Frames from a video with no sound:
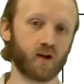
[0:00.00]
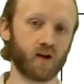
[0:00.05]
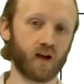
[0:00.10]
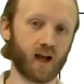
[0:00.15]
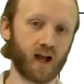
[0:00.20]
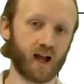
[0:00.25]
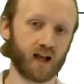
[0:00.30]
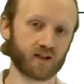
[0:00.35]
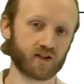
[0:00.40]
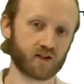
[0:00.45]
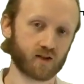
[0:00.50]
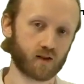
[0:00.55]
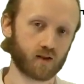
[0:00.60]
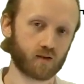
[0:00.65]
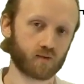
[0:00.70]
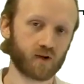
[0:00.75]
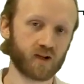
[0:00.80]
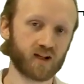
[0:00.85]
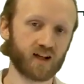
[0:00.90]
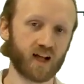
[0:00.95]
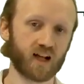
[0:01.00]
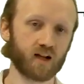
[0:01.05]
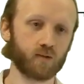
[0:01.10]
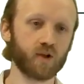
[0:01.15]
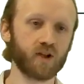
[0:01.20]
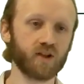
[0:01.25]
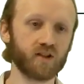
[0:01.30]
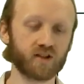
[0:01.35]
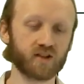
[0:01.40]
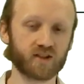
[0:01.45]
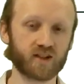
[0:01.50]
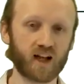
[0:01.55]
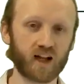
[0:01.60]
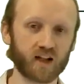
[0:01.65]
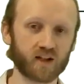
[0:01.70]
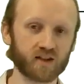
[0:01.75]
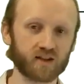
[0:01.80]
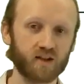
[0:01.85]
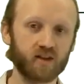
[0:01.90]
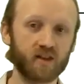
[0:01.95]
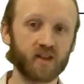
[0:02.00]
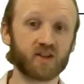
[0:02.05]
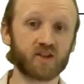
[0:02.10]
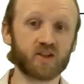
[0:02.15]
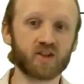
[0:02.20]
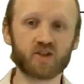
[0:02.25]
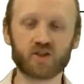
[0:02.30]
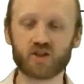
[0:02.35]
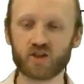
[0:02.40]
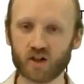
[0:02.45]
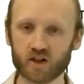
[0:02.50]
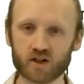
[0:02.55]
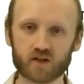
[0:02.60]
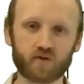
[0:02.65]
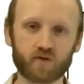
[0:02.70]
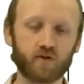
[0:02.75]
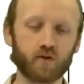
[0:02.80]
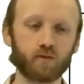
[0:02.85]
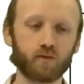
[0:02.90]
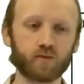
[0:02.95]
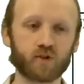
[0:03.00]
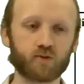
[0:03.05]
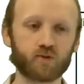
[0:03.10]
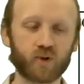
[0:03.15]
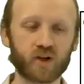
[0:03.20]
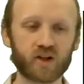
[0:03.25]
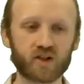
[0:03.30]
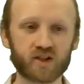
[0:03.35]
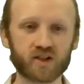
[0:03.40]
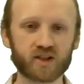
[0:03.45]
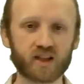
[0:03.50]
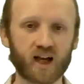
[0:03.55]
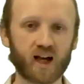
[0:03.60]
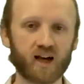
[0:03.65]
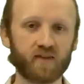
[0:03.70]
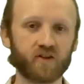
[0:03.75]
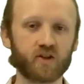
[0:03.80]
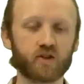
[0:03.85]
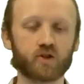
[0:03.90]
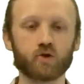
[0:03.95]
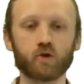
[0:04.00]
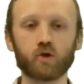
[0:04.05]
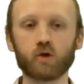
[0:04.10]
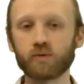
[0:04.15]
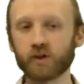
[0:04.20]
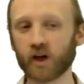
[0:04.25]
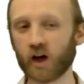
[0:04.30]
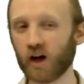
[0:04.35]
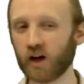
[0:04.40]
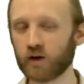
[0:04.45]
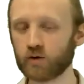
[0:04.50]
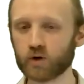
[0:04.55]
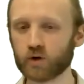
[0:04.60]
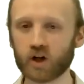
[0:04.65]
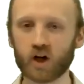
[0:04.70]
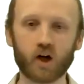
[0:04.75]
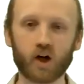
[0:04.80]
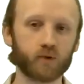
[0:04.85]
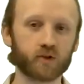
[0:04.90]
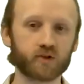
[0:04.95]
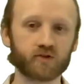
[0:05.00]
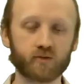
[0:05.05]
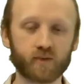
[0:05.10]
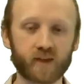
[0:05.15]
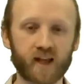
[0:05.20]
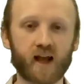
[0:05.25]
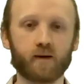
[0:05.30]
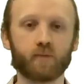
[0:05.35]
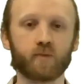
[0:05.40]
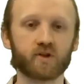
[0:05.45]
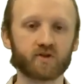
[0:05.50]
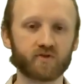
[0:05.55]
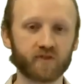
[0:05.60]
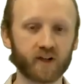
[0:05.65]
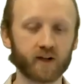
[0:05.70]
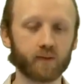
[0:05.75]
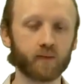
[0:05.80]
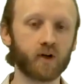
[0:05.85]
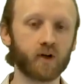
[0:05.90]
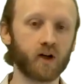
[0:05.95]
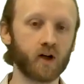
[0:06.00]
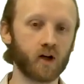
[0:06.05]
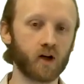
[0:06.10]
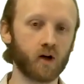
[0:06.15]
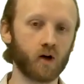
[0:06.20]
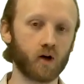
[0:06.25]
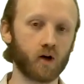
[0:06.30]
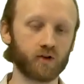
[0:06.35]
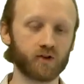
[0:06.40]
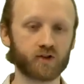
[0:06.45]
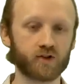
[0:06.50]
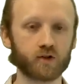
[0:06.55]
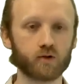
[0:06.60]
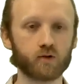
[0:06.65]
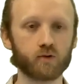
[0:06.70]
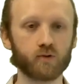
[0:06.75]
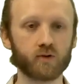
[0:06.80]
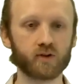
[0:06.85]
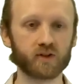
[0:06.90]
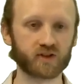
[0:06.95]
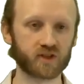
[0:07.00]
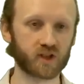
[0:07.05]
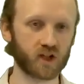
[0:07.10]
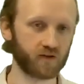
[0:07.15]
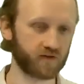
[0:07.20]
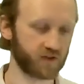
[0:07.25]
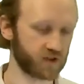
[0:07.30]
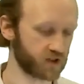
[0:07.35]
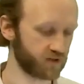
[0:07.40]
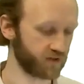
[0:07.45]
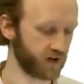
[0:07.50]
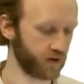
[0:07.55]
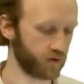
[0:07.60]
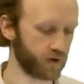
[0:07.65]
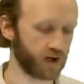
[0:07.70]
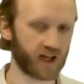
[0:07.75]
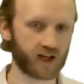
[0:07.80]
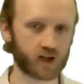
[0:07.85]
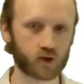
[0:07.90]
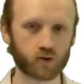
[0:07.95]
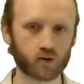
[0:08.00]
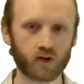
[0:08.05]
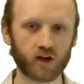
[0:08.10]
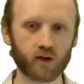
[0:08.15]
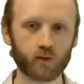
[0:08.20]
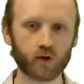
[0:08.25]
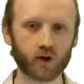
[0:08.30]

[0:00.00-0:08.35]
at 3 nanometers, telling us that this is just from species that have absorbed hydrocarbons from the atmosphere onto the surface of our electrolyte.